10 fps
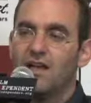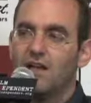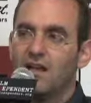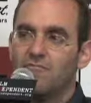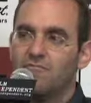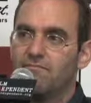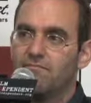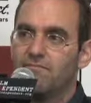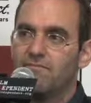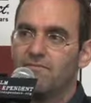
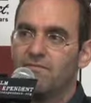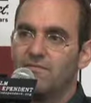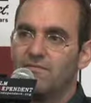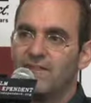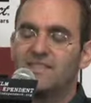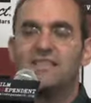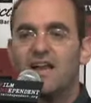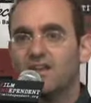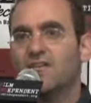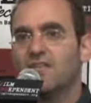um, that's
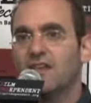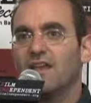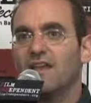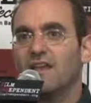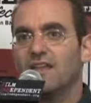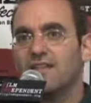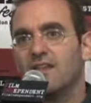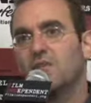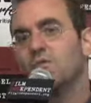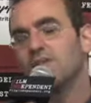not a good thing. And I
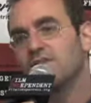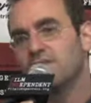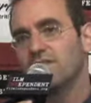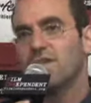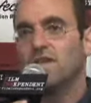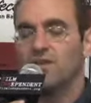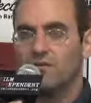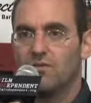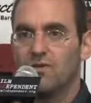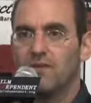think with you
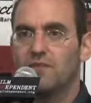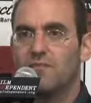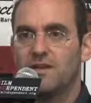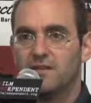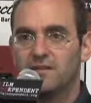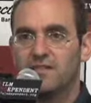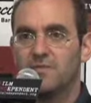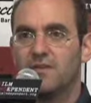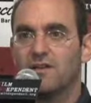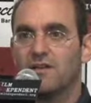know independent
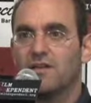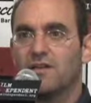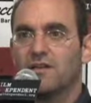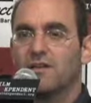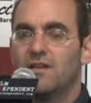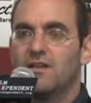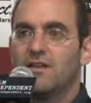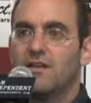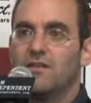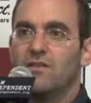cinema
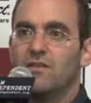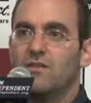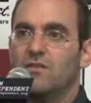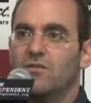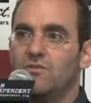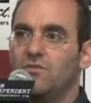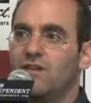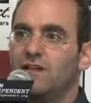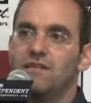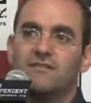you
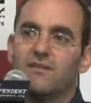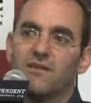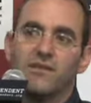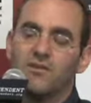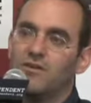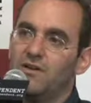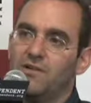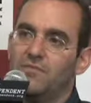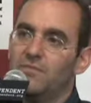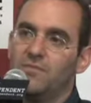get it, you know,
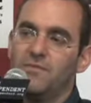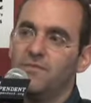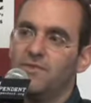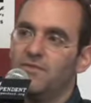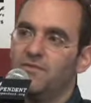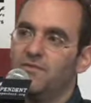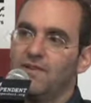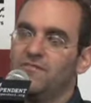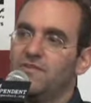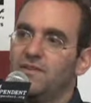uh, you
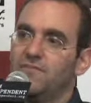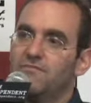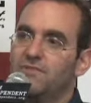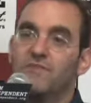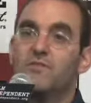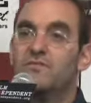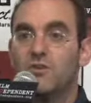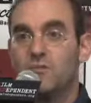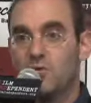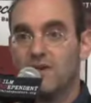have uh, different
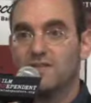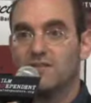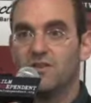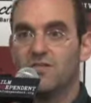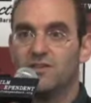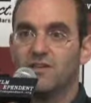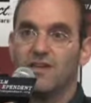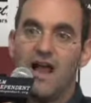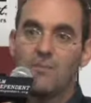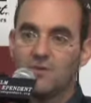viewpoints. You have a,
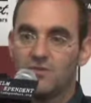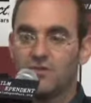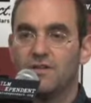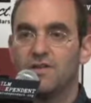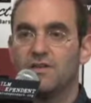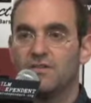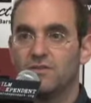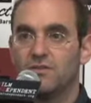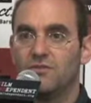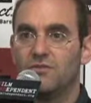an opportunity
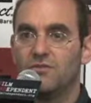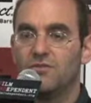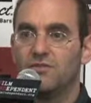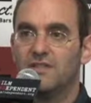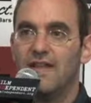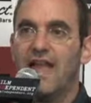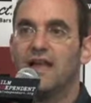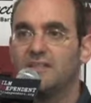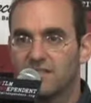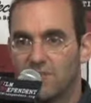to to
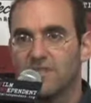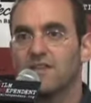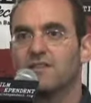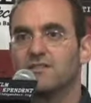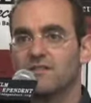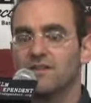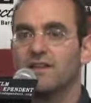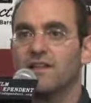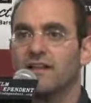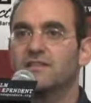add something to the
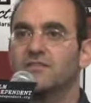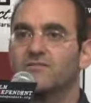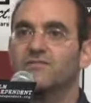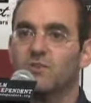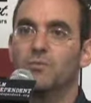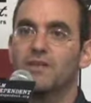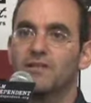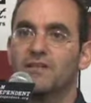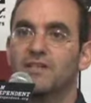collective human